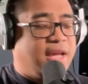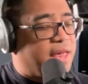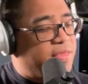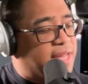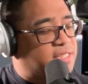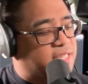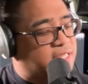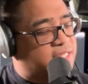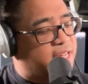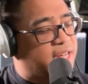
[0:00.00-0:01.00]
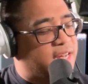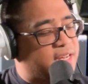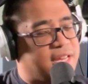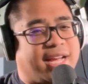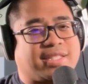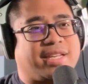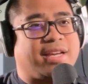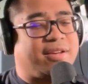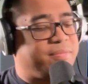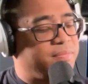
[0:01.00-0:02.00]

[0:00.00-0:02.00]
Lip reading: And that's just a classic.